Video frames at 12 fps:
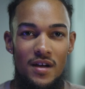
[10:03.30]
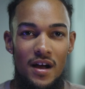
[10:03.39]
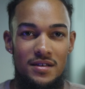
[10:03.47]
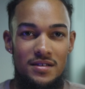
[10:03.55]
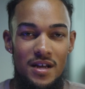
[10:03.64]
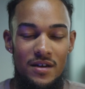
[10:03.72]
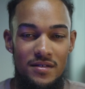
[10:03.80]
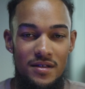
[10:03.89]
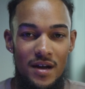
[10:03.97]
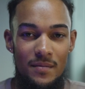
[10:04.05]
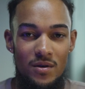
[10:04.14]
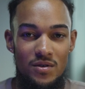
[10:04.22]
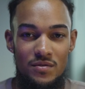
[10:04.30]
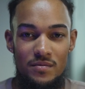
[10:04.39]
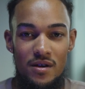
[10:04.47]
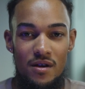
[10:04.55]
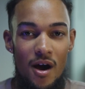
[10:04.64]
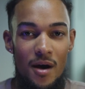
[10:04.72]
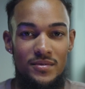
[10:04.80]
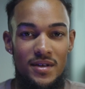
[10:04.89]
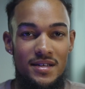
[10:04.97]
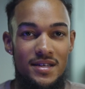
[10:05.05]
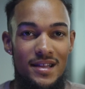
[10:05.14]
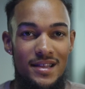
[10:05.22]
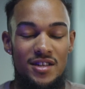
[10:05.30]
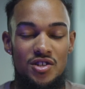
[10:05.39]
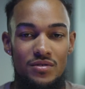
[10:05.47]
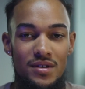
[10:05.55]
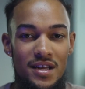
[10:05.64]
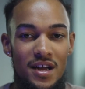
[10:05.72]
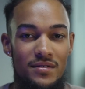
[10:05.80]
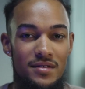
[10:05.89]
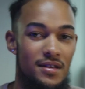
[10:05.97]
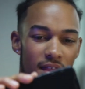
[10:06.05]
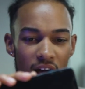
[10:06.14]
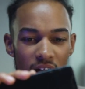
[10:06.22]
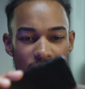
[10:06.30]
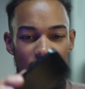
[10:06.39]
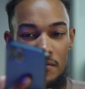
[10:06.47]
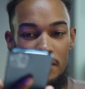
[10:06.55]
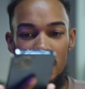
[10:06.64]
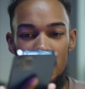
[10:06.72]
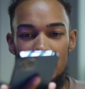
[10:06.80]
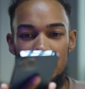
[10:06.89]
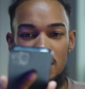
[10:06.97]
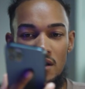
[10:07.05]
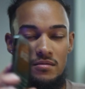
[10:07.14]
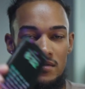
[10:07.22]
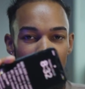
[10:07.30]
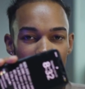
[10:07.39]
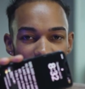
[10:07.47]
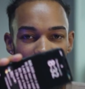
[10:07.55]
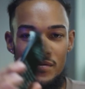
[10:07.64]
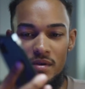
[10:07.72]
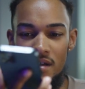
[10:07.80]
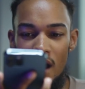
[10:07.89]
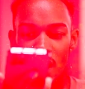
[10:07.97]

You guys see everything I post from here, updates, literally everything. The iPhone. So don't laugh at me,